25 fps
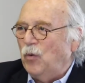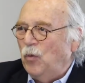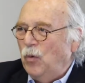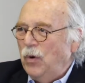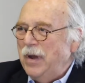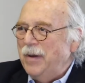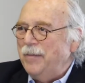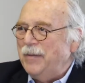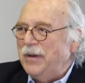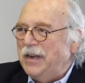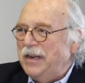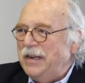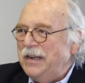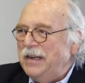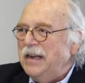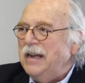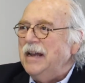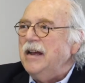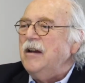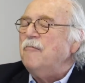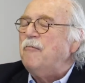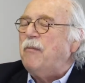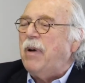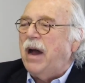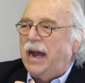women
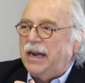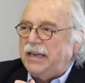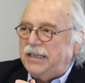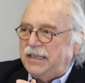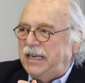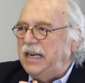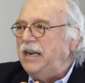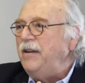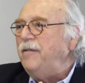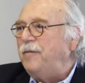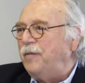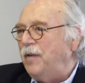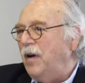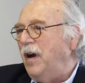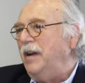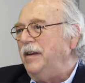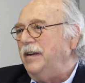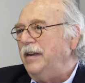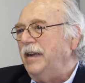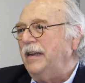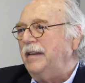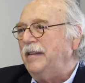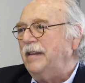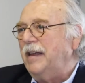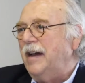by
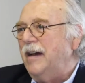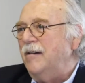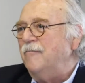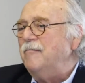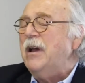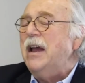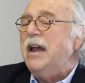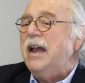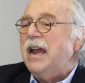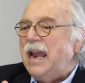defunding them,